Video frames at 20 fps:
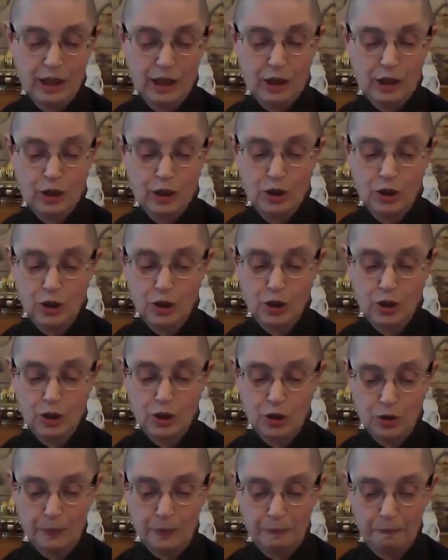to
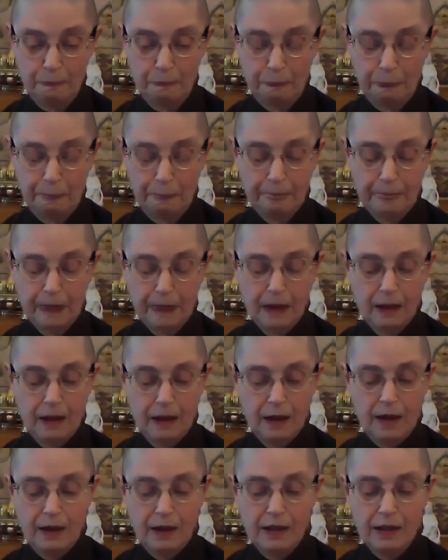do.
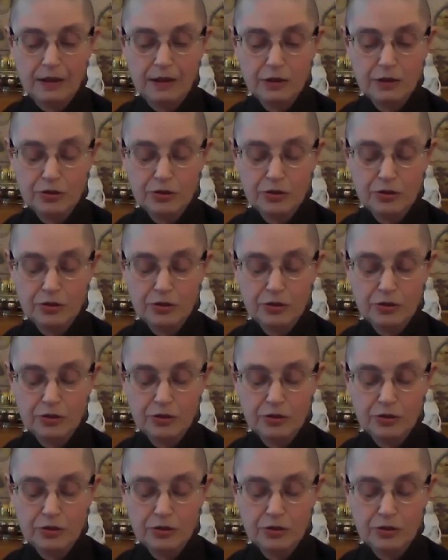Here's